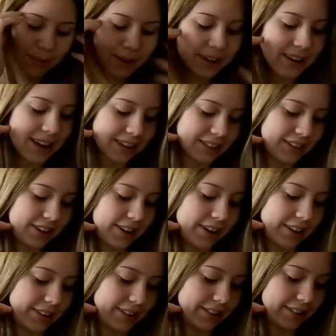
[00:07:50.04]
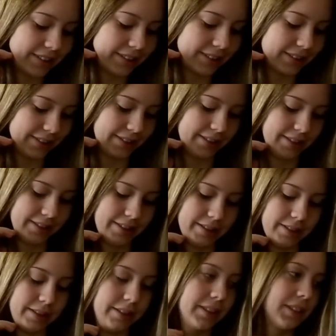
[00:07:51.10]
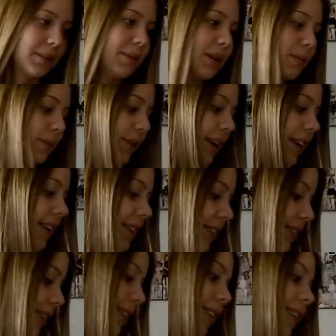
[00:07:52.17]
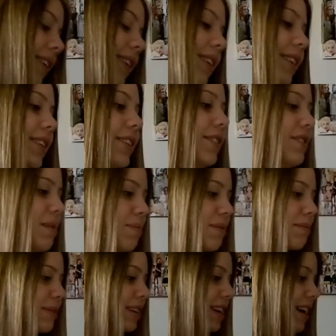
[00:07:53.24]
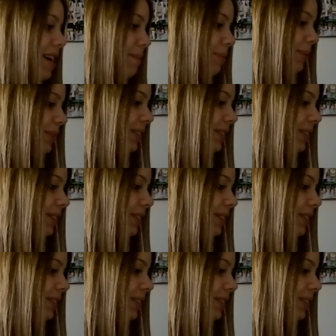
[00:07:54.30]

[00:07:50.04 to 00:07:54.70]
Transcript: here, Dexter! Come here, boy! Walk on my lap.